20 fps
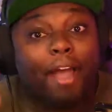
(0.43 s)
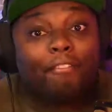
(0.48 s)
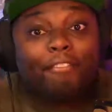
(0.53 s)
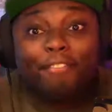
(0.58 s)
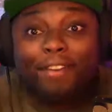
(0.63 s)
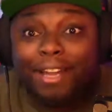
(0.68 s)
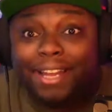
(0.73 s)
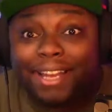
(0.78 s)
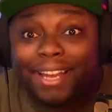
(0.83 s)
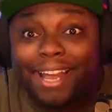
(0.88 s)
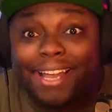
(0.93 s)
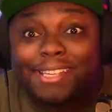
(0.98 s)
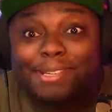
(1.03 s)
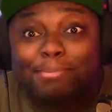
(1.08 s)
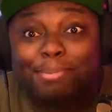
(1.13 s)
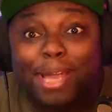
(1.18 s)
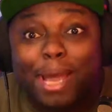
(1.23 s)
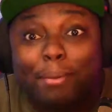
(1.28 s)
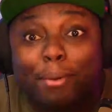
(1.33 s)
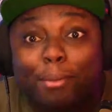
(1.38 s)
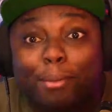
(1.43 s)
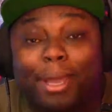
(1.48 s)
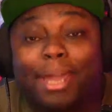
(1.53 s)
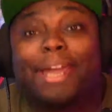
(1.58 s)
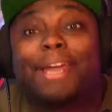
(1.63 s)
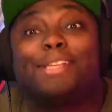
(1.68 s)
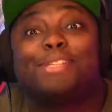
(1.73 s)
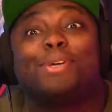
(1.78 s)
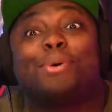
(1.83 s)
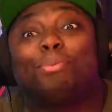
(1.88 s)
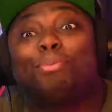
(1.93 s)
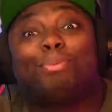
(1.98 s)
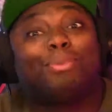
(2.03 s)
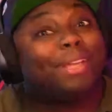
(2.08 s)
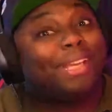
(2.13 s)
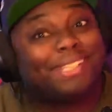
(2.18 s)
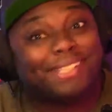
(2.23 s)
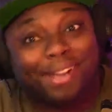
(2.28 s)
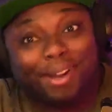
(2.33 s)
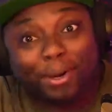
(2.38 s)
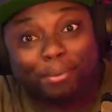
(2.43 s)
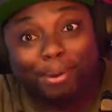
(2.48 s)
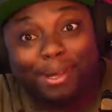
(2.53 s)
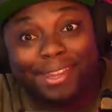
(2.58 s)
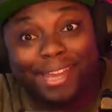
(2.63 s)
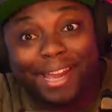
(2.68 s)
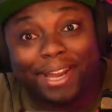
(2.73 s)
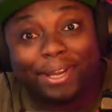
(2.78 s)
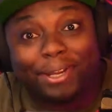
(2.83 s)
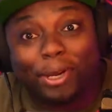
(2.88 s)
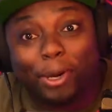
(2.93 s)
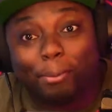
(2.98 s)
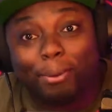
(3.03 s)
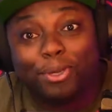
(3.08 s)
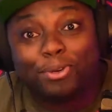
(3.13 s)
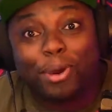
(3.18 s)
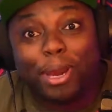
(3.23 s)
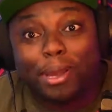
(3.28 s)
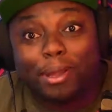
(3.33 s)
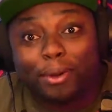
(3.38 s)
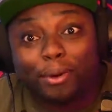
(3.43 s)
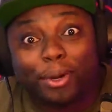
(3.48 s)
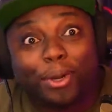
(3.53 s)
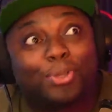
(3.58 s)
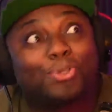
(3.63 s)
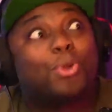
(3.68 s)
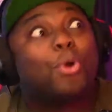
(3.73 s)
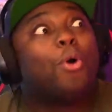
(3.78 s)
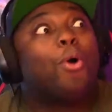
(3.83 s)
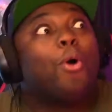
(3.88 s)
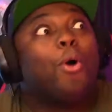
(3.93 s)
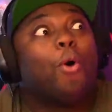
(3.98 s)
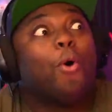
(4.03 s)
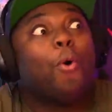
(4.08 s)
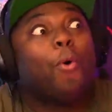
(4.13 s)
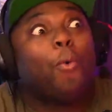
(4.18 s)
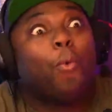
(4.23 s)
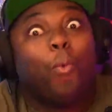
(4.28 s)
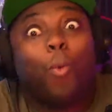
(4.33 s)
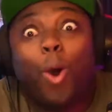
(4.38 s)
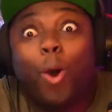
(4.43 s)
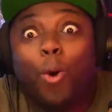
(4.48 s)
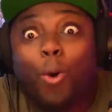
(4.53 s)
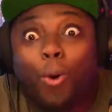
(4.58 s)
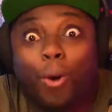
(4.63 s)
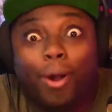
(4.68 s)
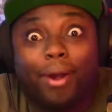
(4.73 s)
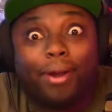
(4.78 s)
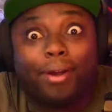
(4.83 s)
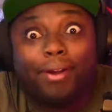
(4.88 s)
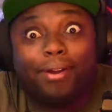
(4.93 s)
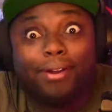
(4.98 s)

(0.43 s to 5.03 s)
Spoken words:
I finally got some time on my hands, so let's talk about that Kenobi trailer, because, whew!